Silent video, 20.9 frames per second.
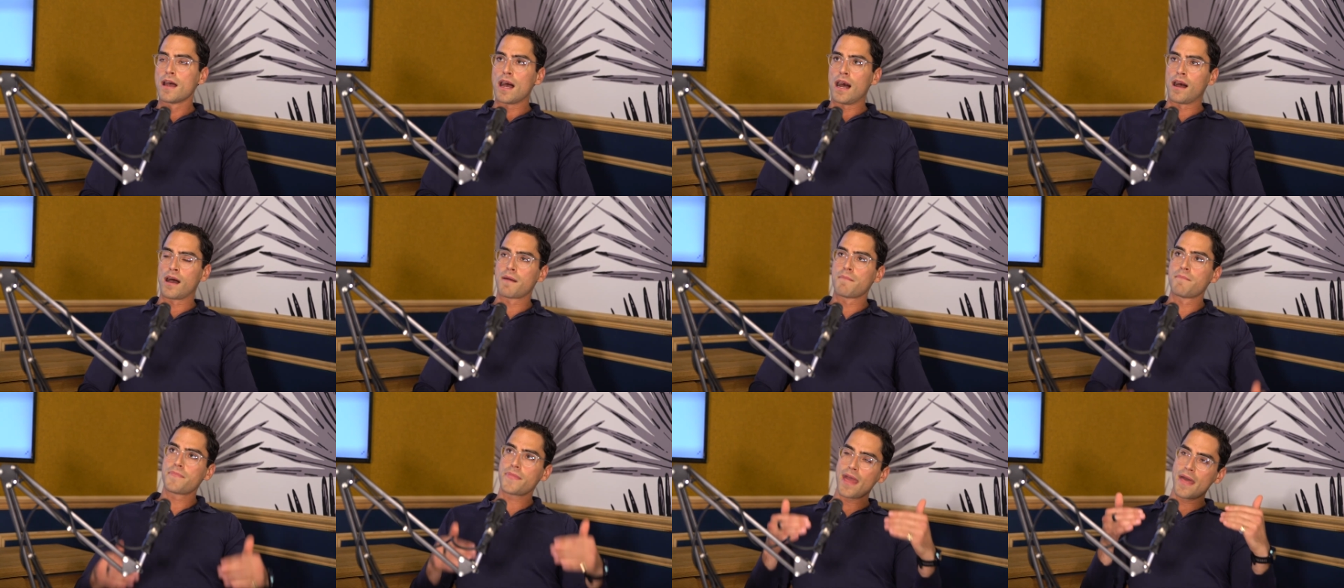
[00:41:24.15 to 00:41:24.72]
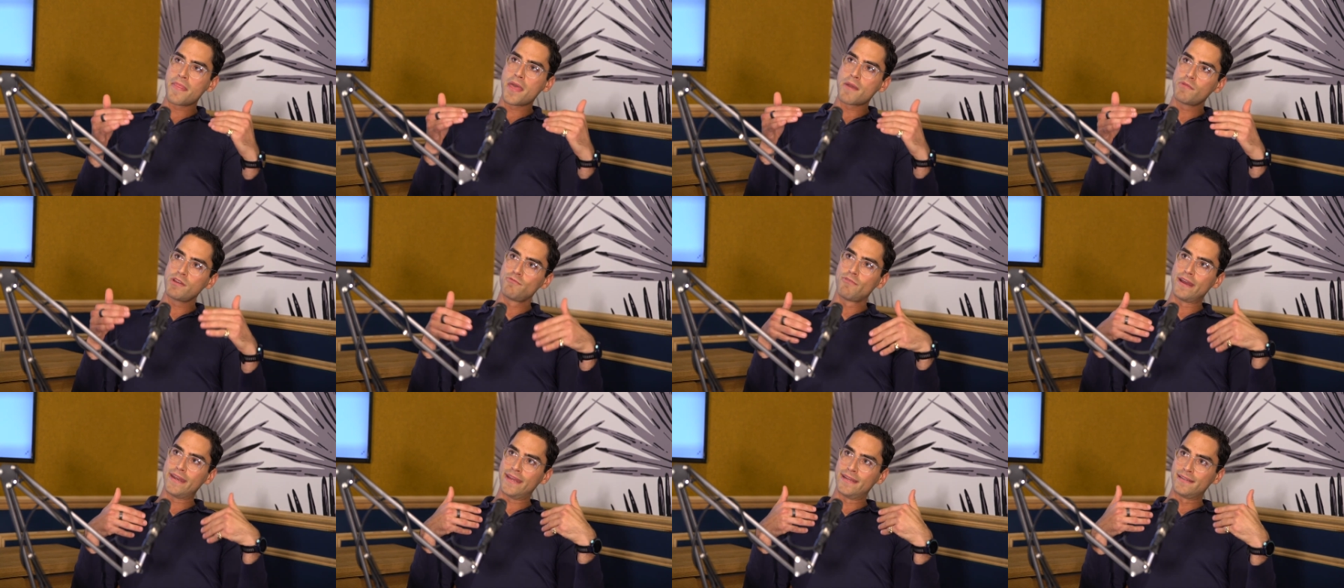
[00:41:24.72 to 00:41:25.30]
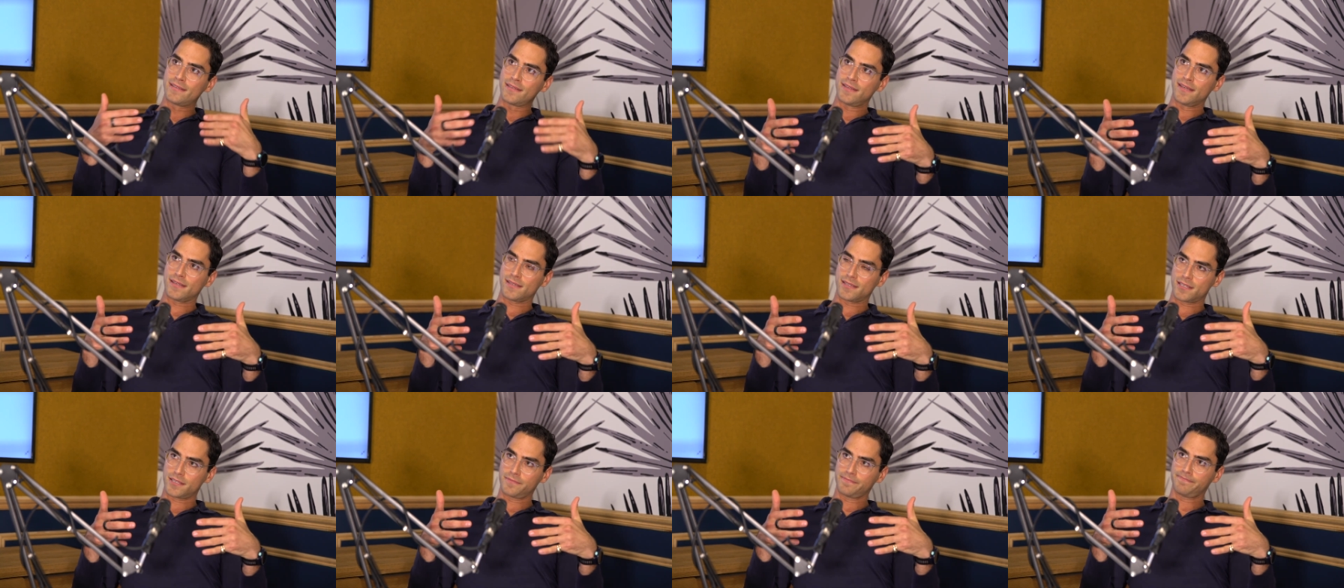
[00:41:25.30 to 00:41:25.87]
Um, and then we went into
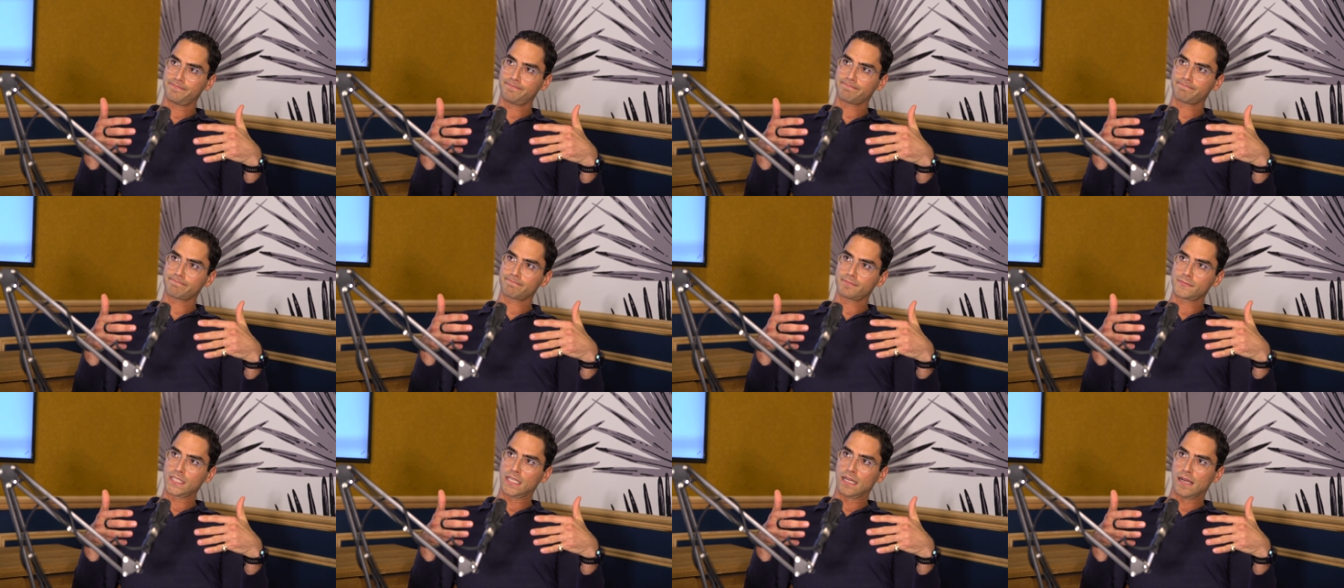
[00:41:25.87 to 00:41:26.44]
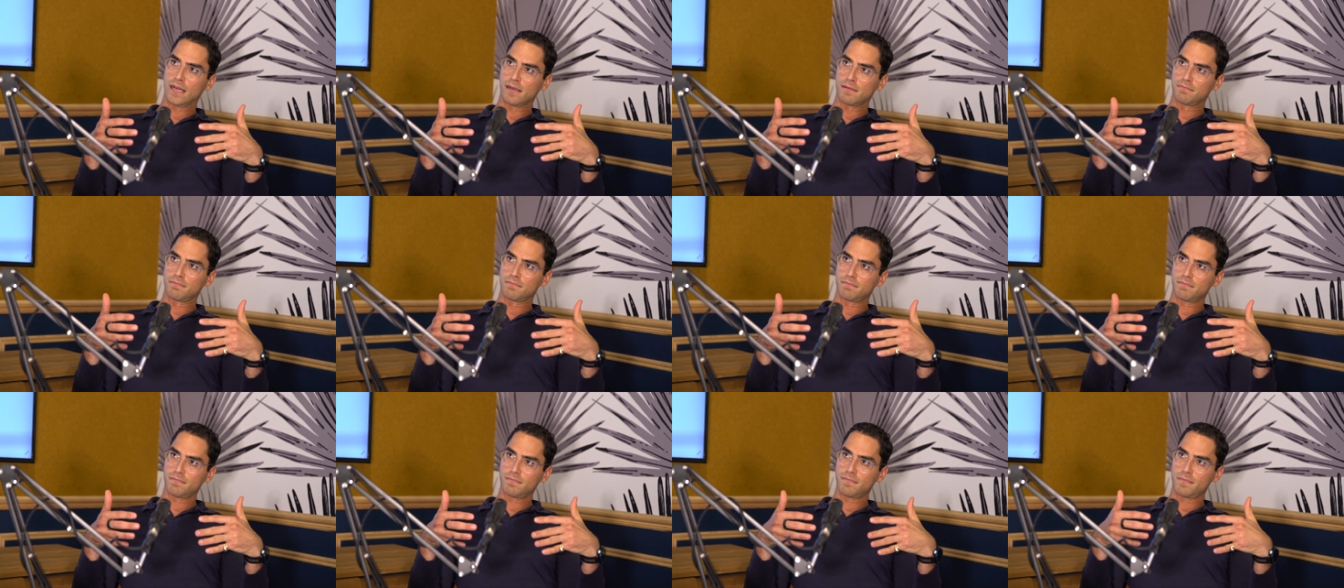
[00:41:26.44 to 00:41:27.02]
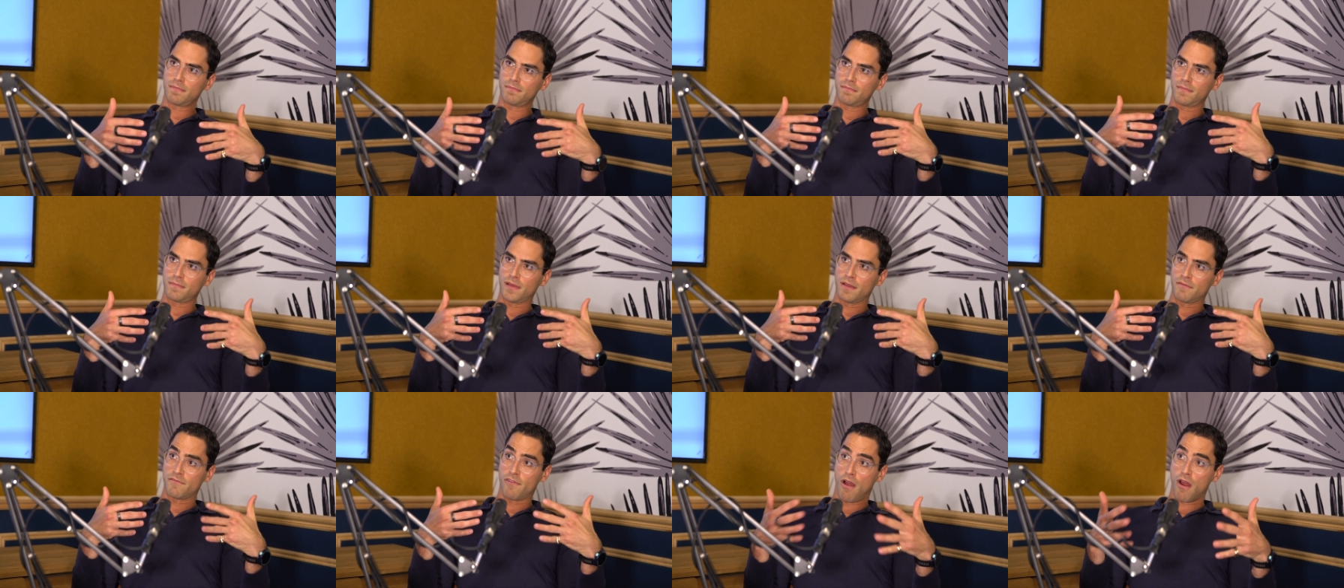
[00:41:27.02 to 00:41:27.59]
this um,
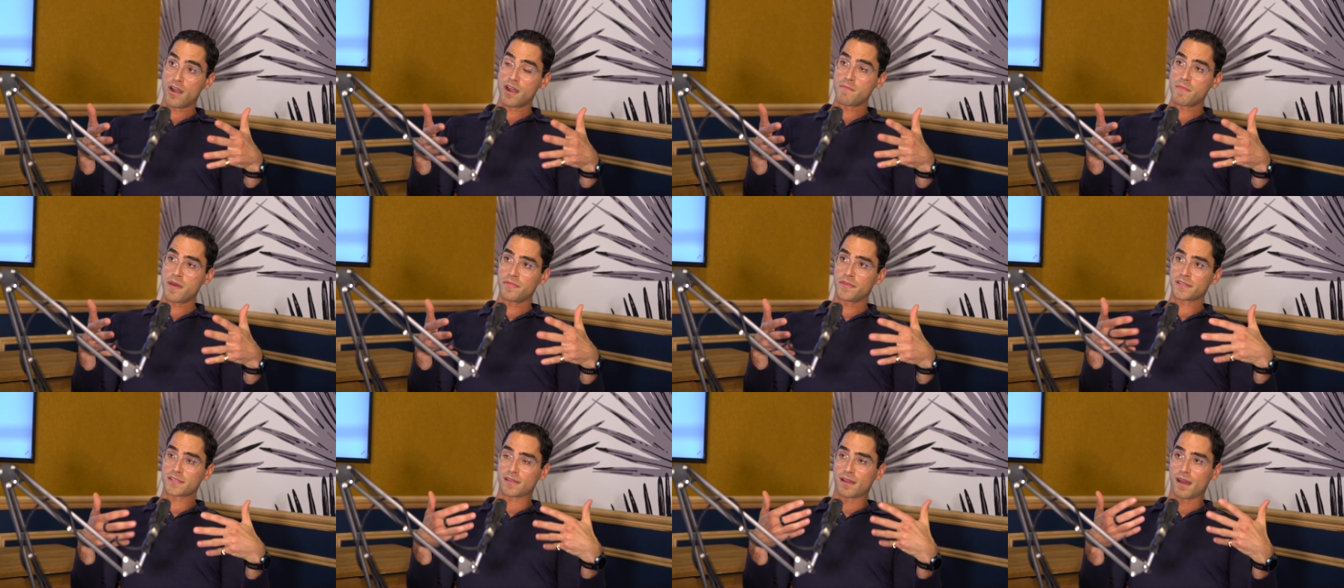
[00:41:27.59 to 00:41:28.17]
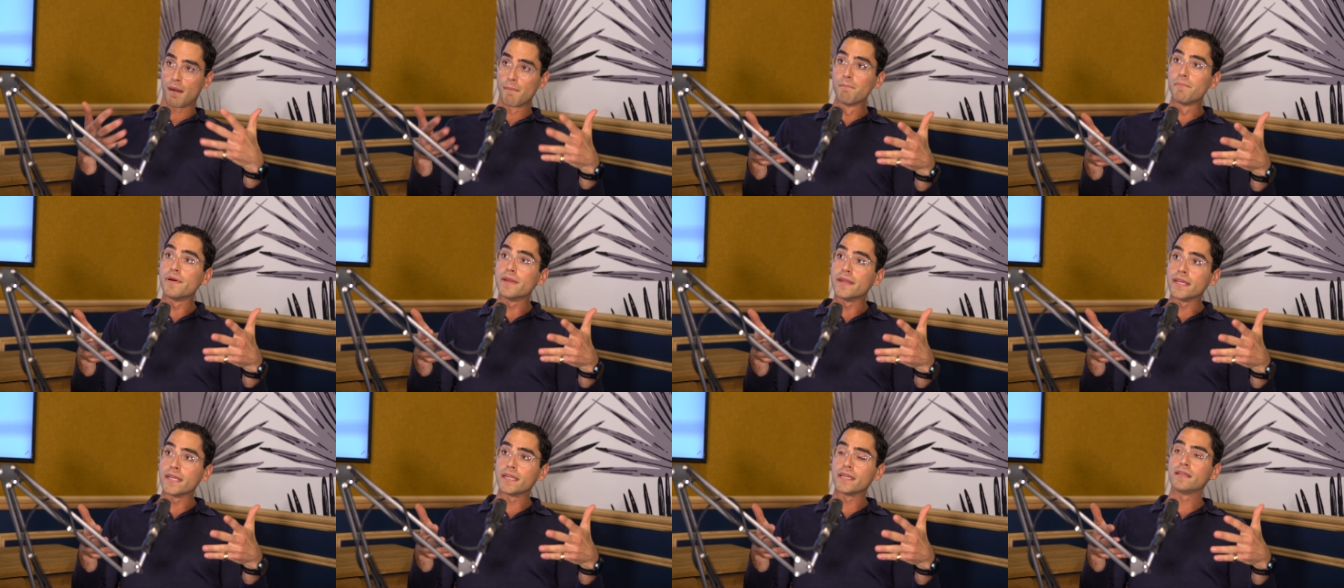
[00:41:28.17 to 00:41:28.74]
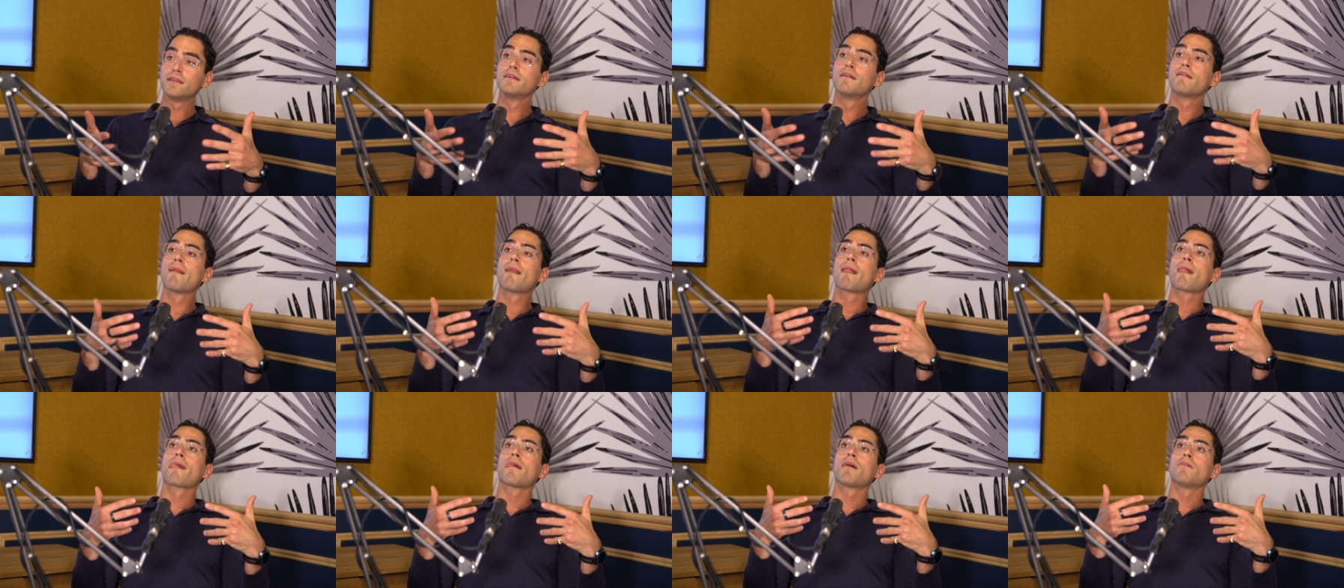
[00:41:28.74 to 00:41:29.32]
environment, this company,
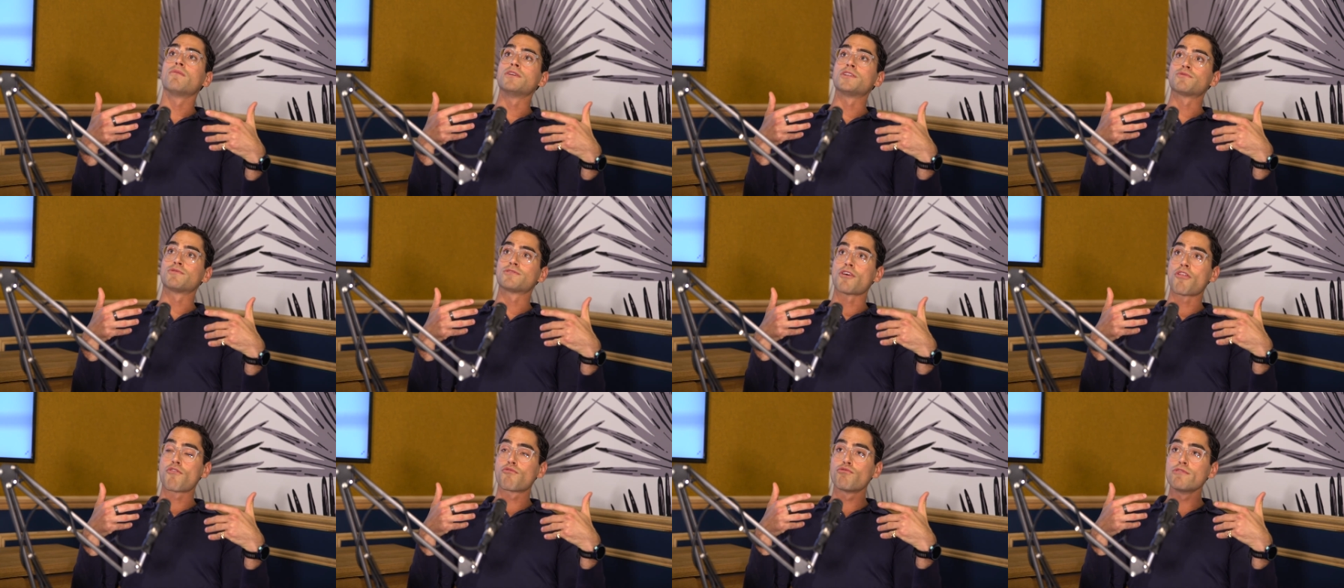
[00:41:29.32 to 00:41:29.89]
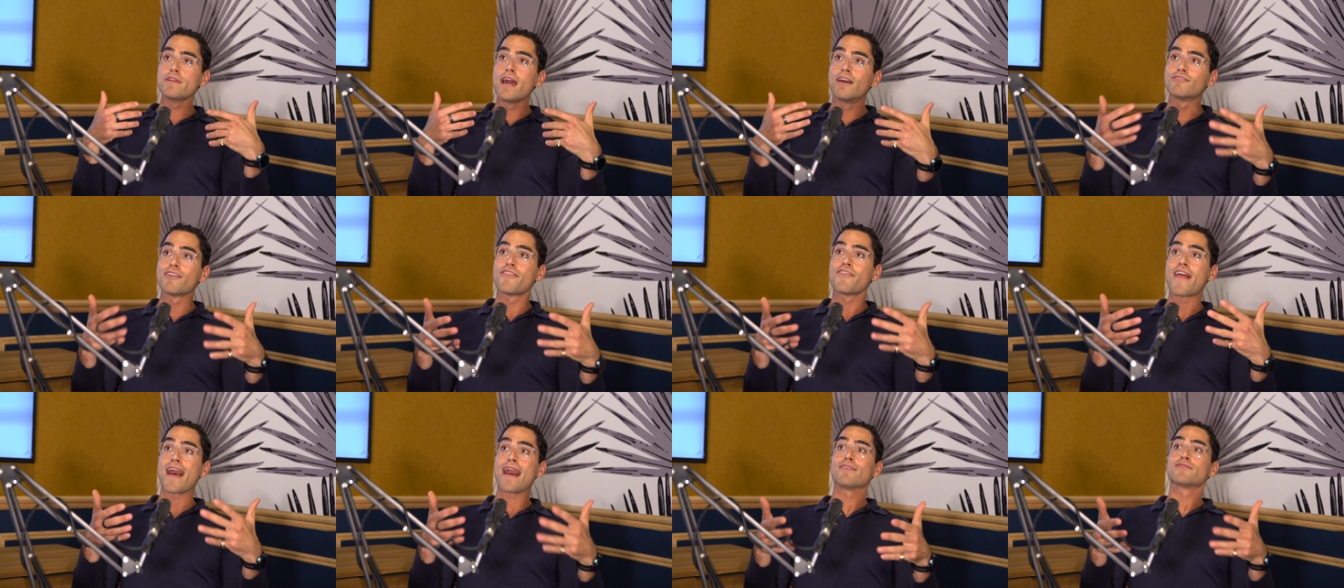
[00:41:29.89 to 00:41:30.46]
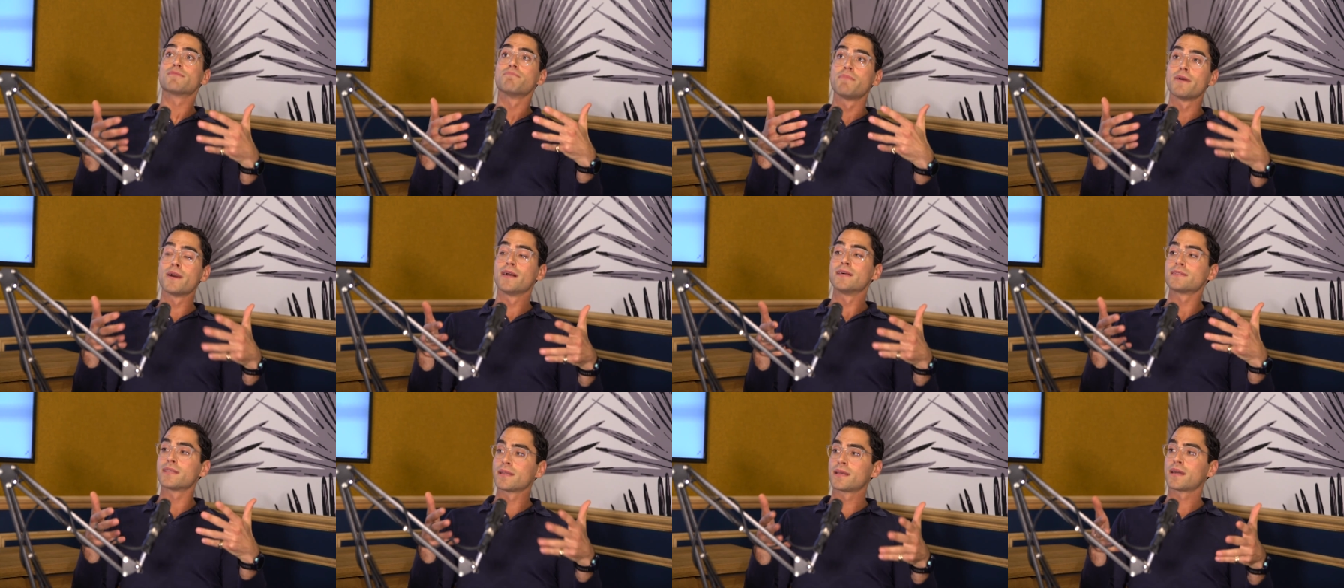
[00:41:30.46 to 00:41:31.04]
which was a three hundred thousand
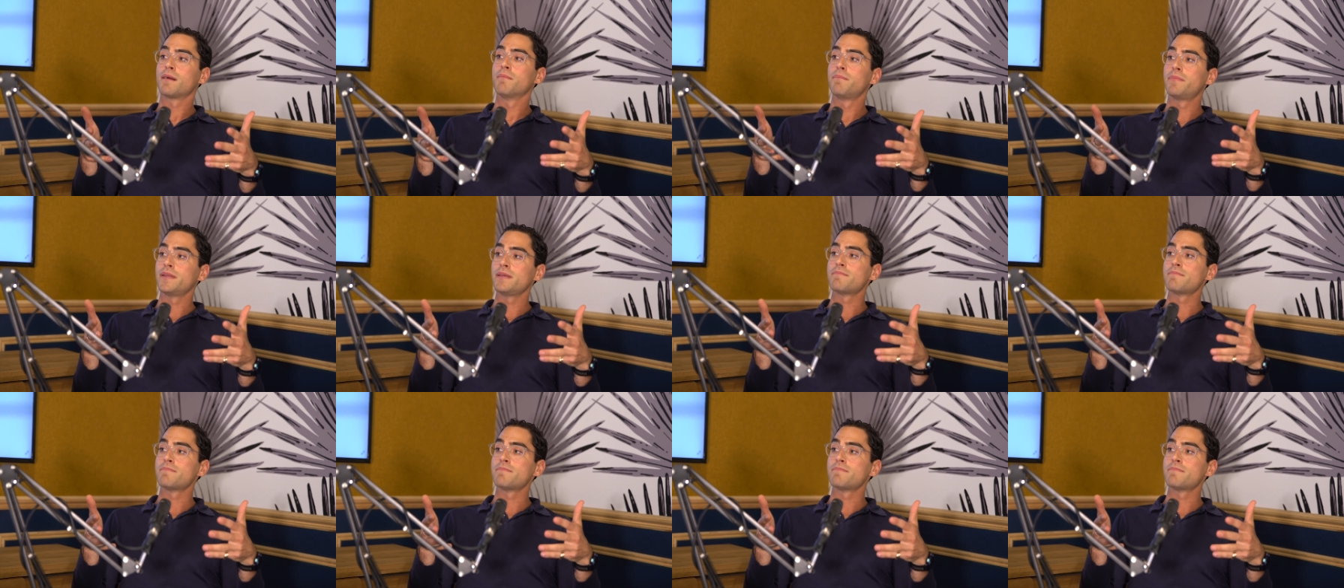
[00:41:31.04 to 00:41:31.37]
person company.